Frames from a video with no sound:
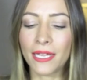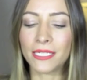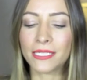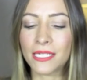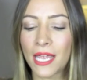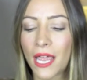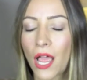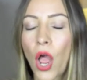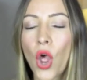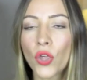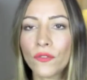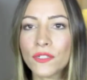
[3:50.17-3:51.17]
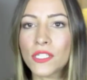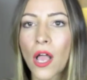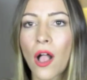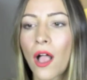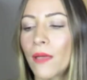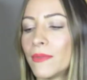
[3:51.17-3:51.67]
And over
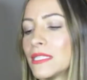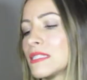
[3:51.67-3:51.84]
time,